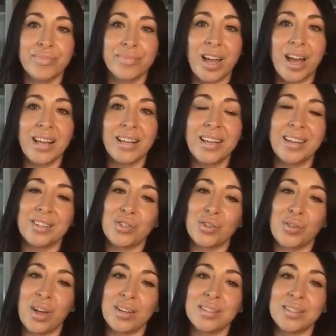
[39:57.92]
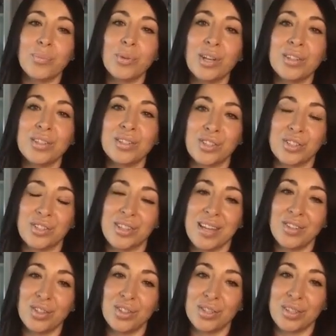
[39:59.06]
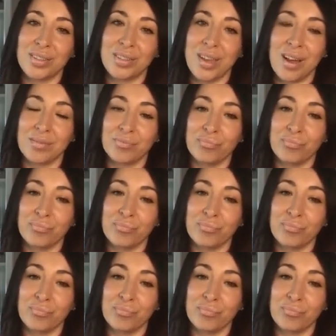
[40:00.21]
I can't do that. Someone else they just did that.